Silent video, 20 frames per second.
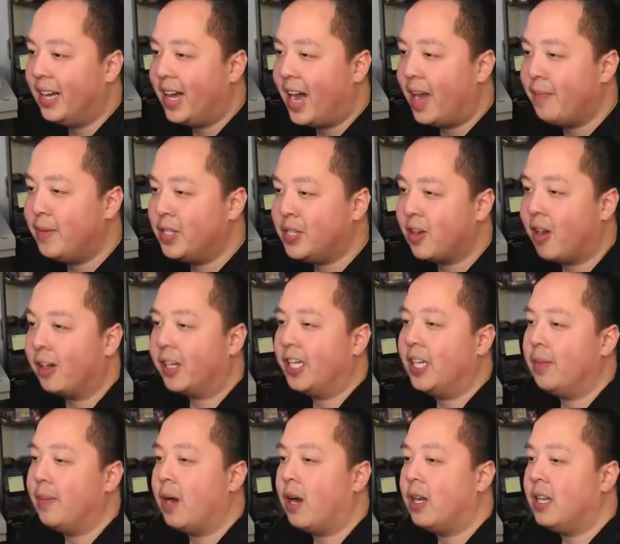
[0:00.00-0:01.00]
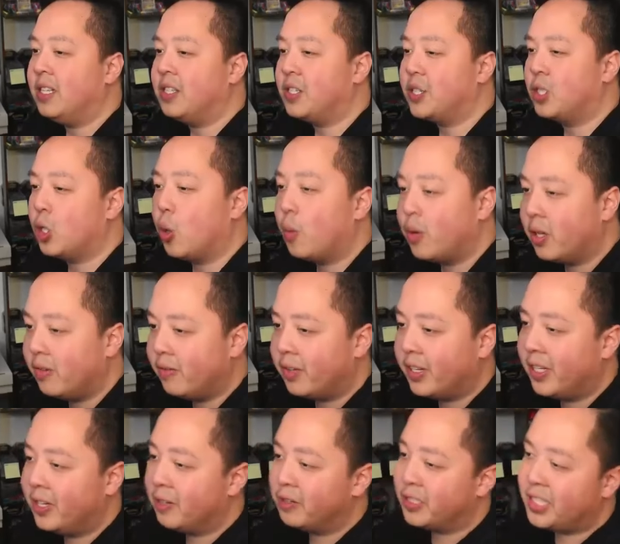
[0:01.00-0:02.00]
I've been talking about it in so many
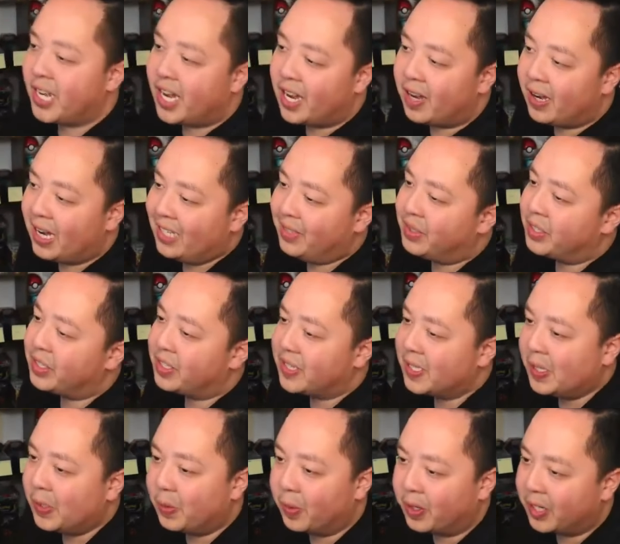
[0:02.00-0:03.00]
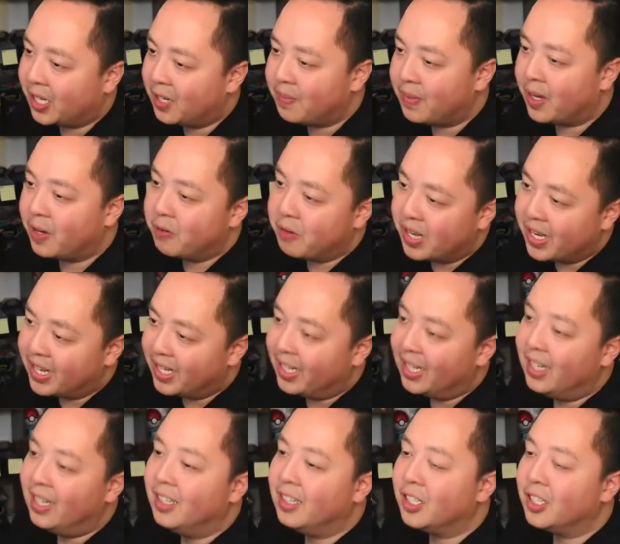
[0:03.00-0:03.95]
videos now, I'm still working my way